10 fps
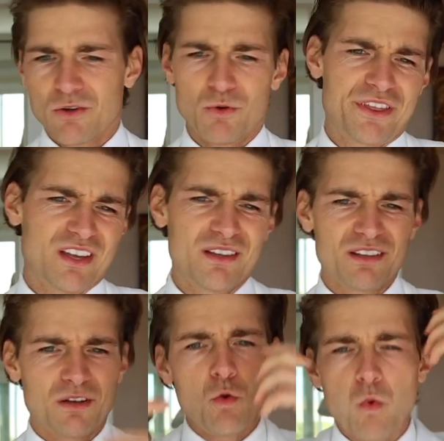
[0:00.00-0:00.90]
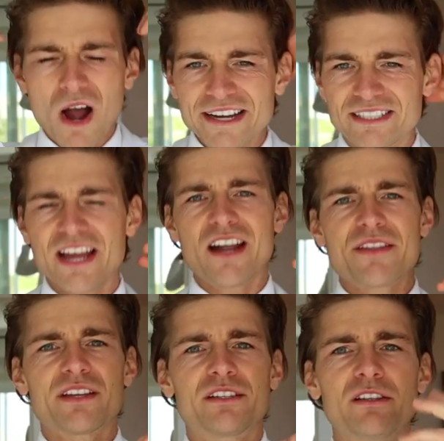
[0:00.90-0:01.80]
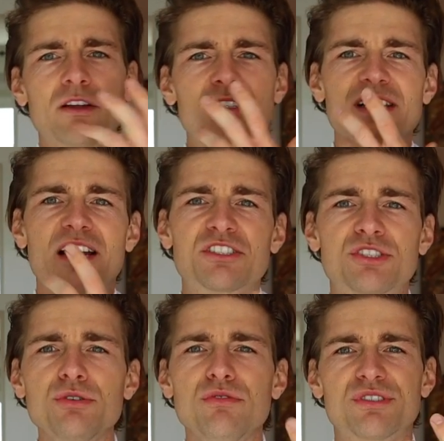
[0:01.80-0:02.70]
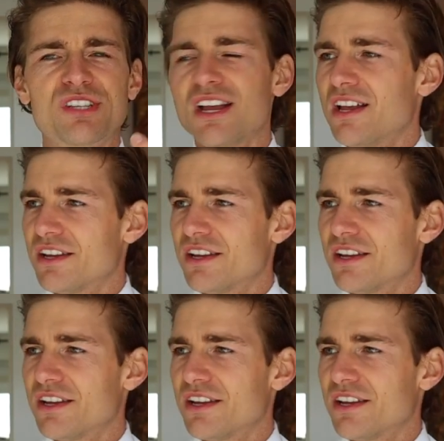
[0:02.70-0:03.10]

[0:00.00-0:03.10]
with a white hair that looks like Zeus.